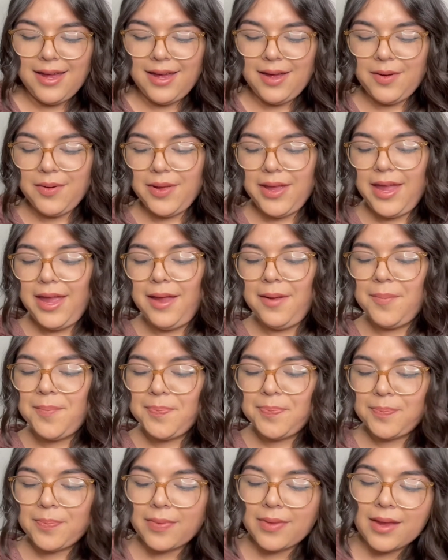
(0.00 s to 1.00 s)
Okay,
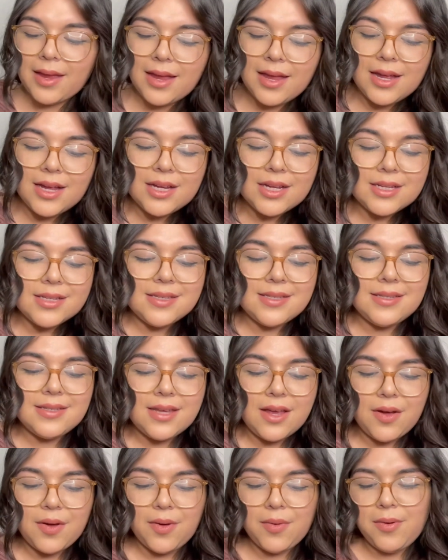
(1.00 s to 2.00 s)

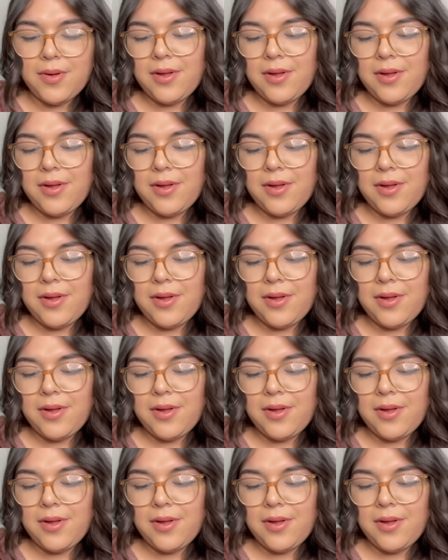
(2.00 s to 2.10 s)
so